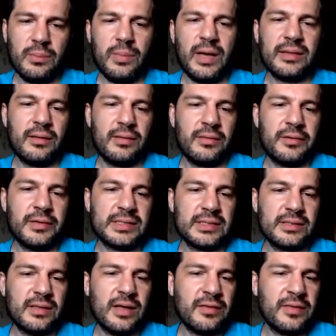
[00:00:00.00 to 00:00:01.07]
but there is
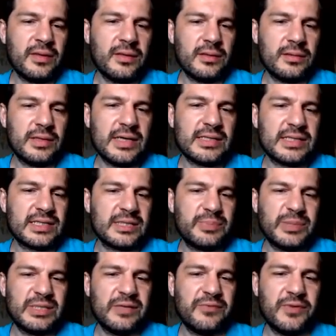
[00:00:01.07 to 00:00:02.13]
nothing test
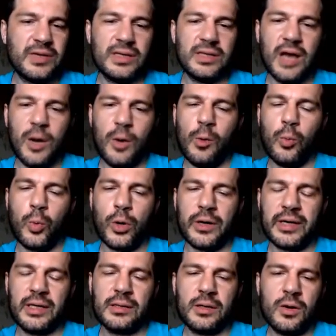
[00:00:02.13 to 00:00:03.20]
specific in our
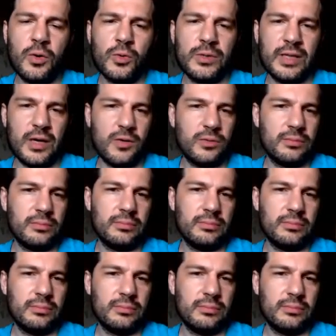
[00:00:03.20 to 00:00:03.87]
working code now.